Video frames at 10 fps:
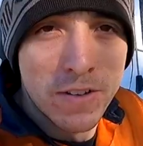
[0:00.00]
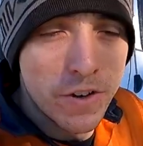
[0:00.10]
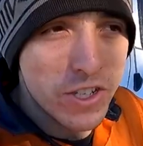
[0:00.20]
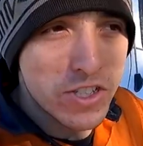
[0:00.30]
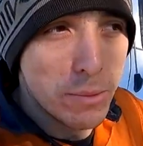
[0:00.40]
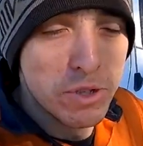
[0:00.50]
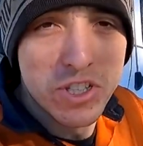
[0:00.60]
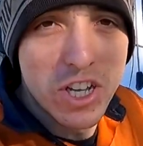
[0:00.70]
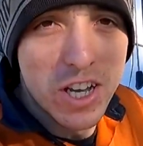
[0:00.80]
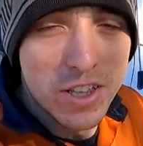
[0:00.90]
First stop on
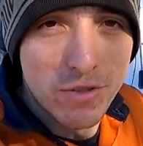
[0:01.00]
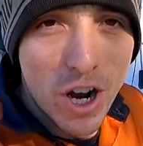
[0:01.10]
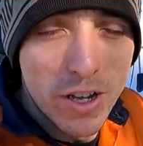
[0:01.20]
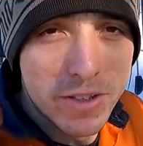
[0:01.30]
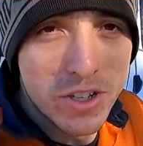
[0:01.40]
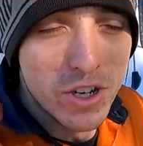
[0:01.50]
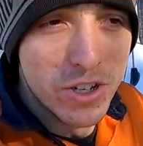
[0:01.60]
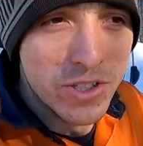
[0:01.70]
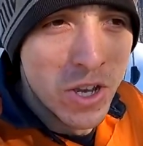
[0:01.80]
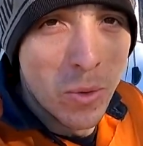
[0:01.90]
the side of the road
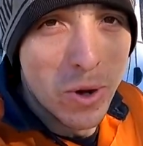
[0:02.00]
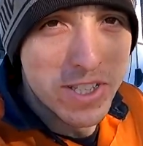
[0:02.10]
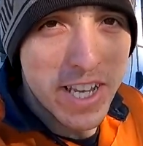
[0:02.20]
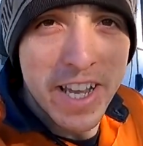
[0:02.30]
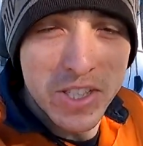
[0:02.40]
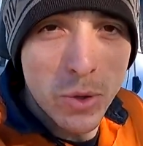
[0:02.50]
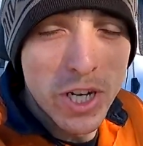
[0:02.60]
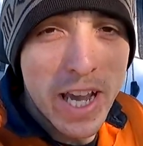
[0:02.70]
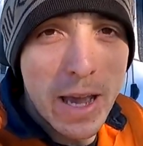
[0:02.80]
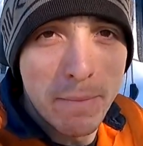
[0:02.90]
because once it hit
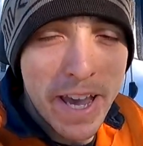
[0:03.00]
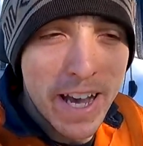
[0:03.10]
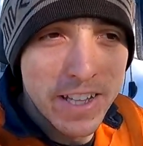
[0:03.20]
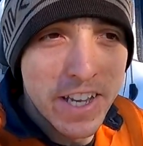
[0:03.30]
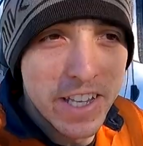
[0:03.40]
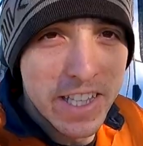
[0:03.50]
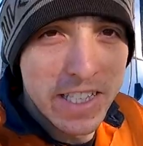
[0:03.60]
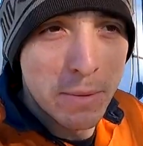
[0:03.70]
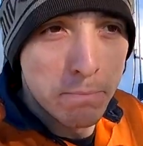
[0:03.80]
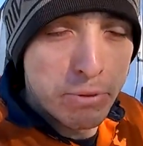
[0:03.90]
28 pound I hear
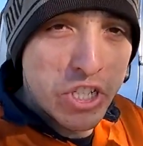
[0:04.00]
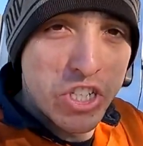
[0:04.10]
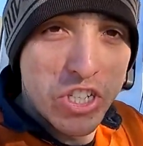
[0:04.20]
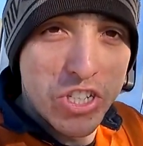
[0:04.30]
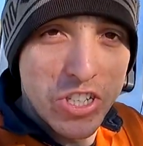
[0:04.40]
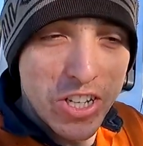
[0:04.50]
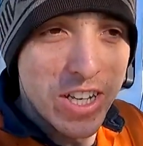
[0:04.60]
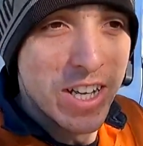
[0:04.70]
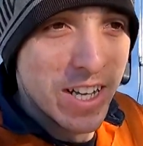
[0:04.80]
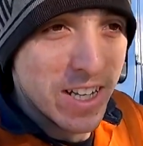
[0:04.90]
this psh.
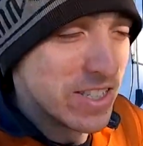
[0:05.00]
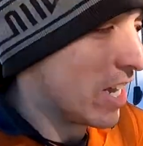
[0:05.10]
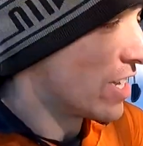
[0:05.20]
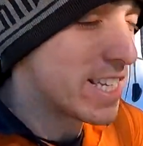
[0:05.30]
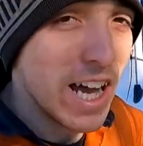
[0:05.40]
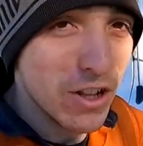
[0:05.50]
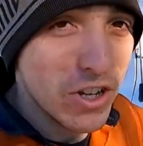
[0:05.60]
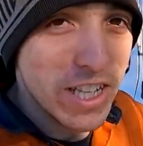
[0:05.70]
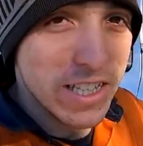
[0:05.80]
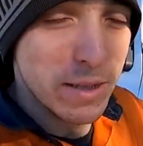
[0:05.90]
So I'll start
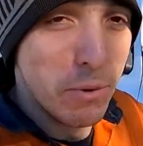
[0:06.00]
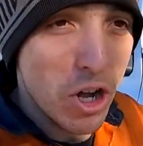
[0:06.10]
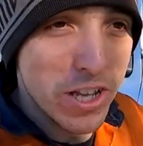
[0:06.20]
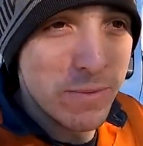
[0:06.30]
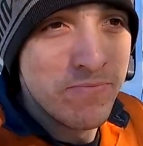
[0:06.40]
looking under the bonnet,